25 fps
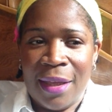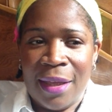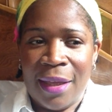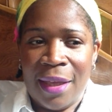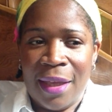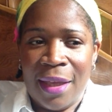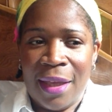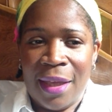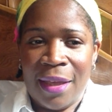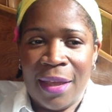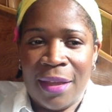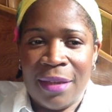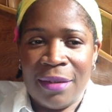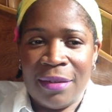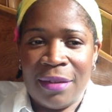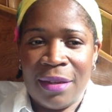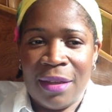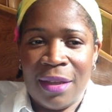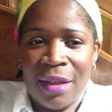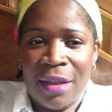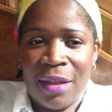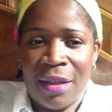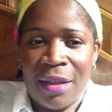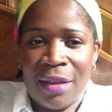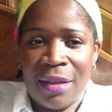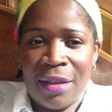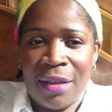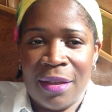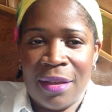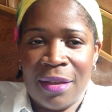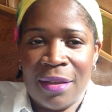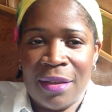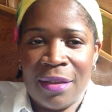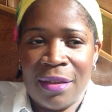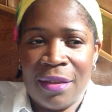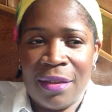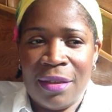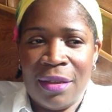and
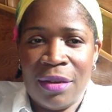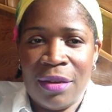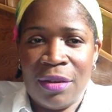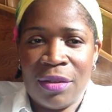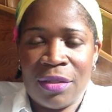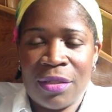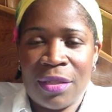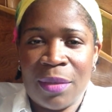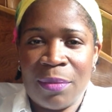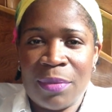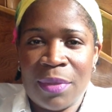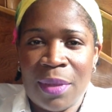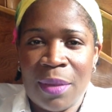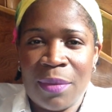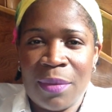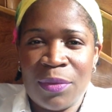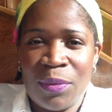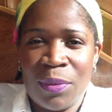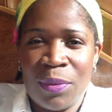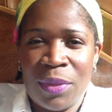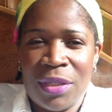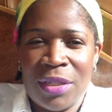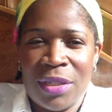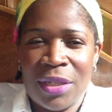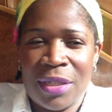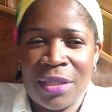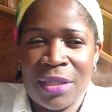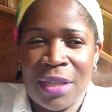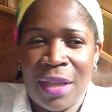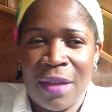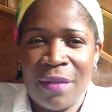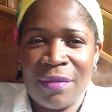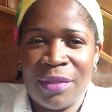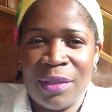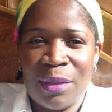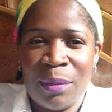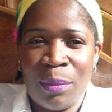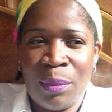sometimes we just
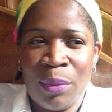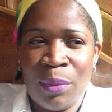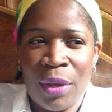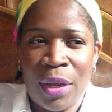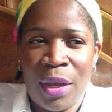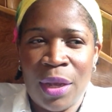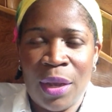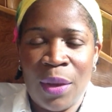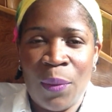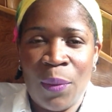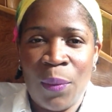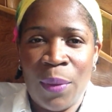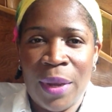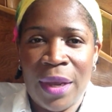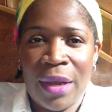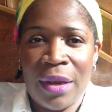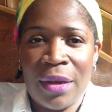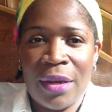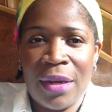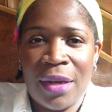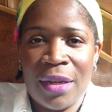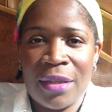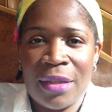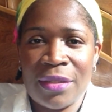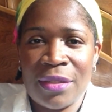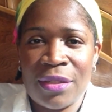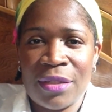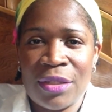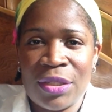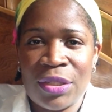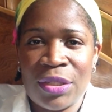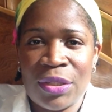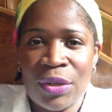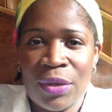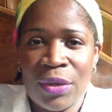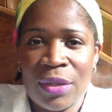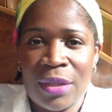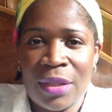have to bring awareness to
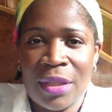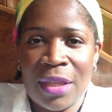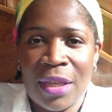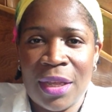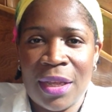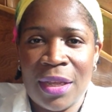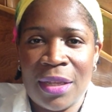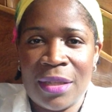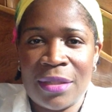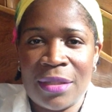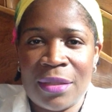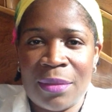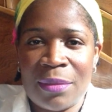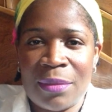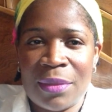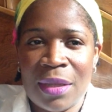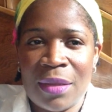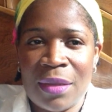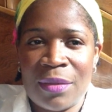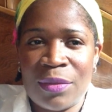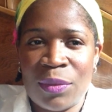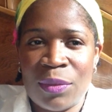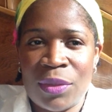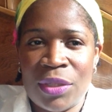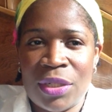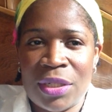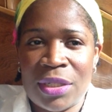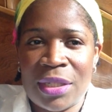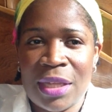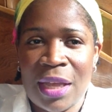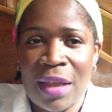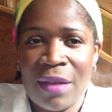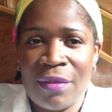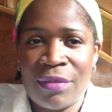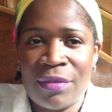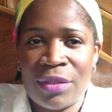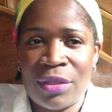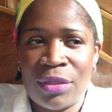certain things. Sometimes we just
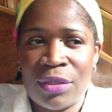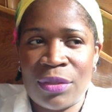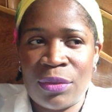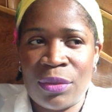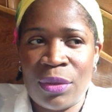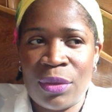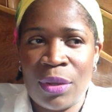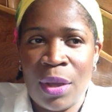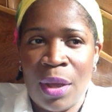have to